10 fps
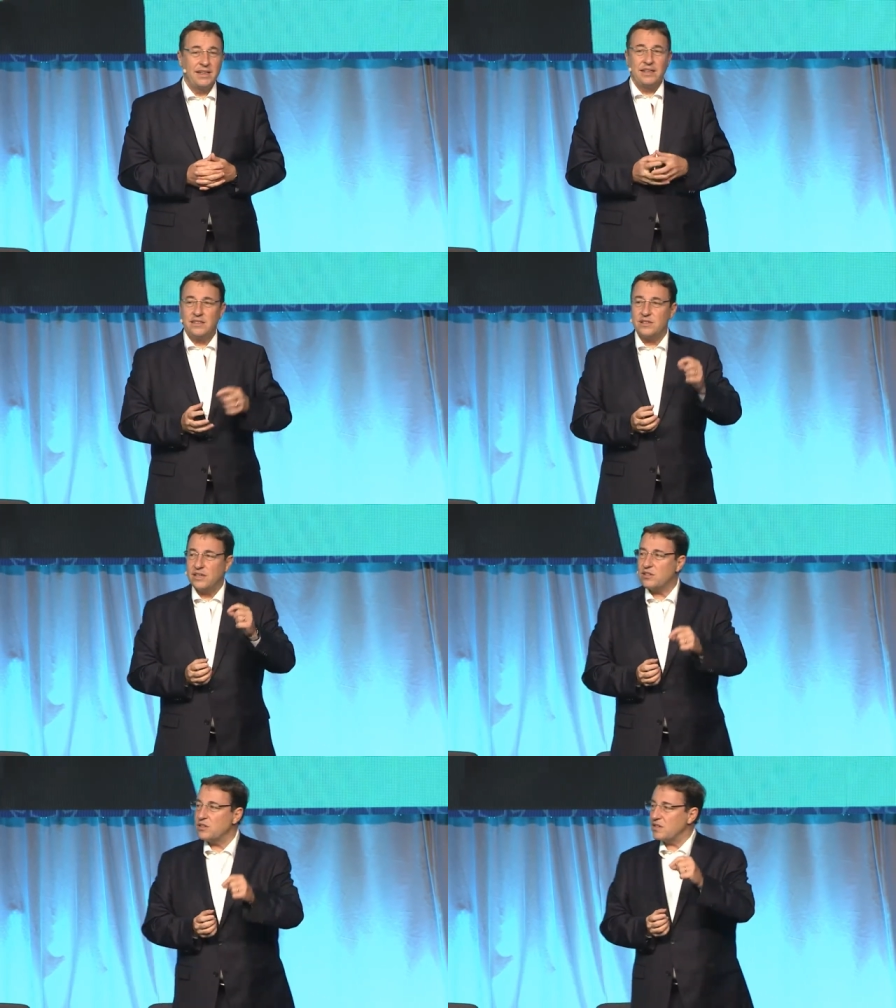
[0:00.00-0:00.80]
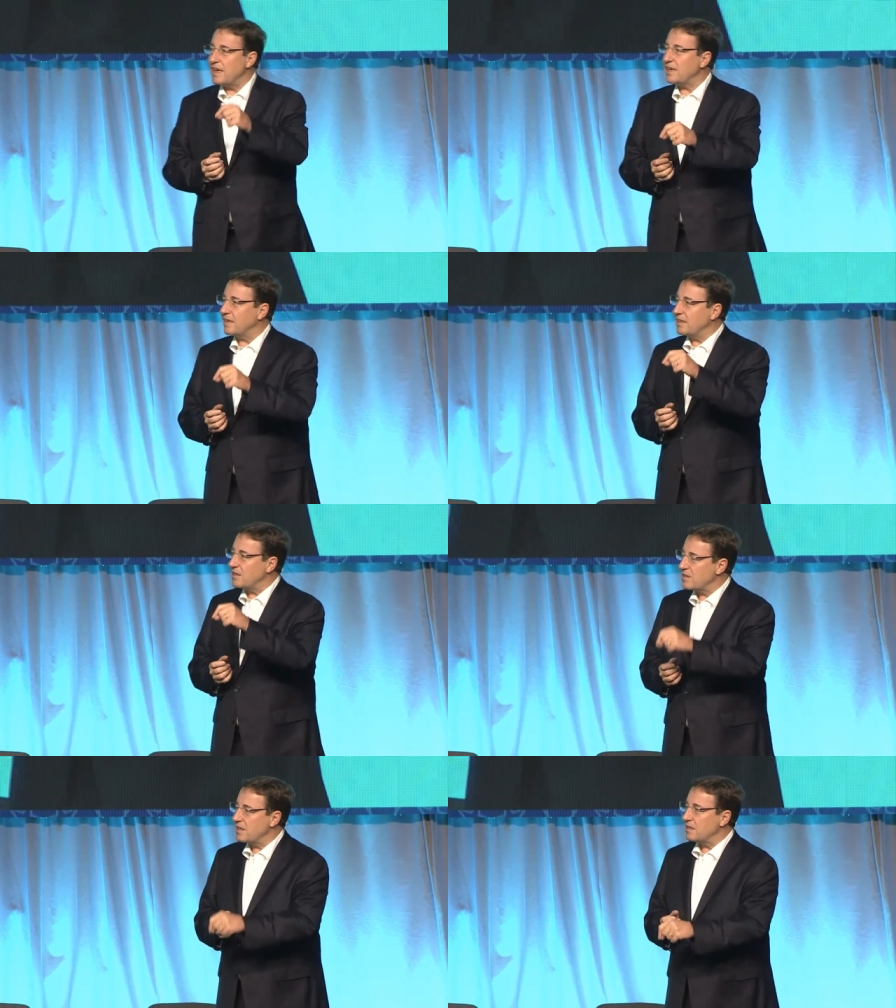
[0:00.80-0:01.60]
decisions taken in a
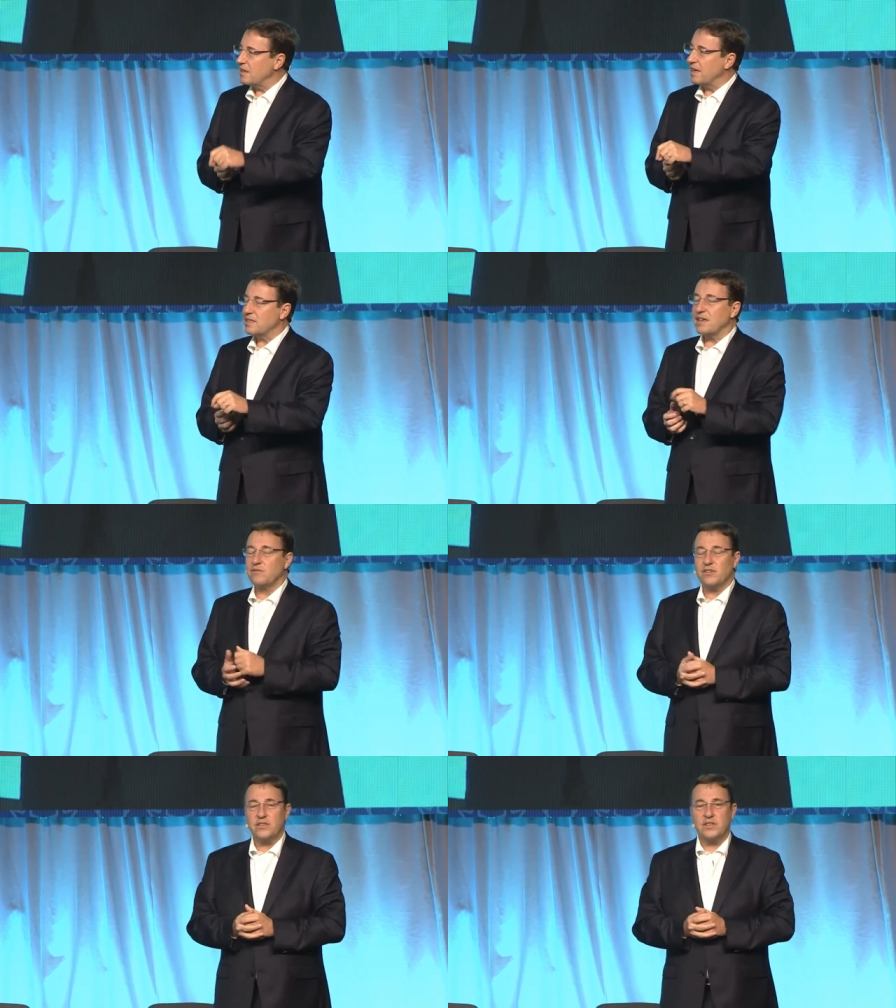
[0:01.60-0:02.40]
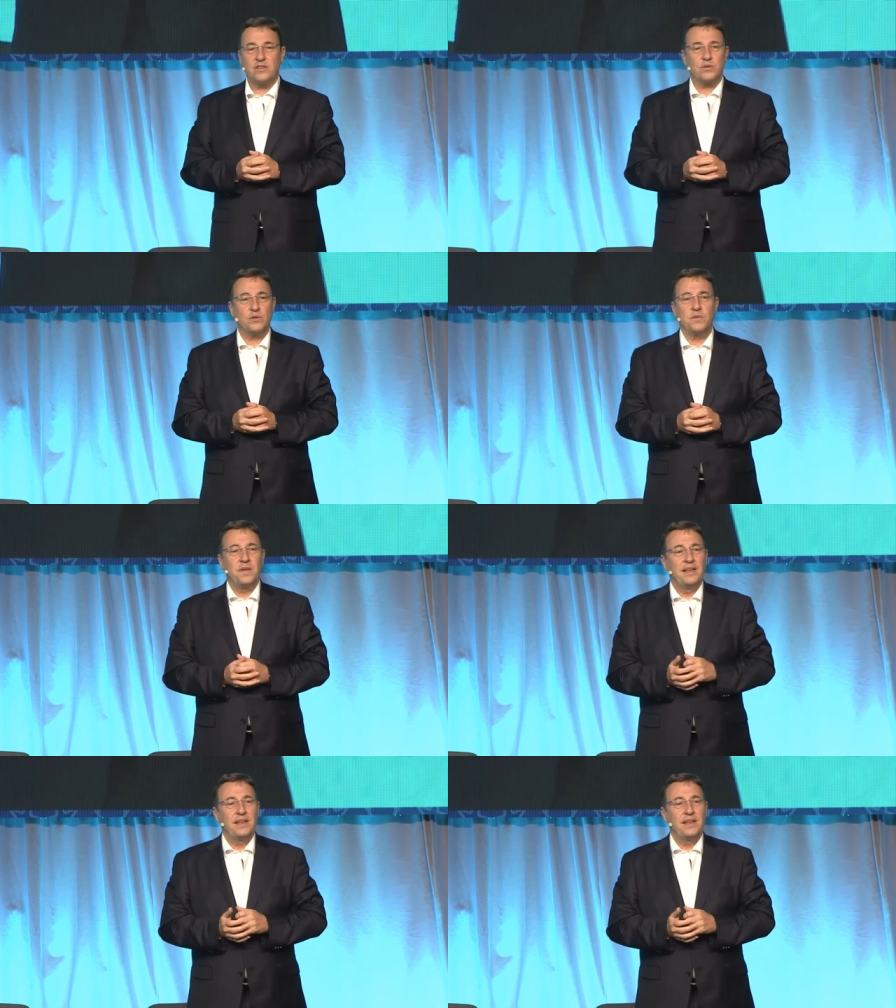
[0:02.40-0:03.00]
city like San Francisco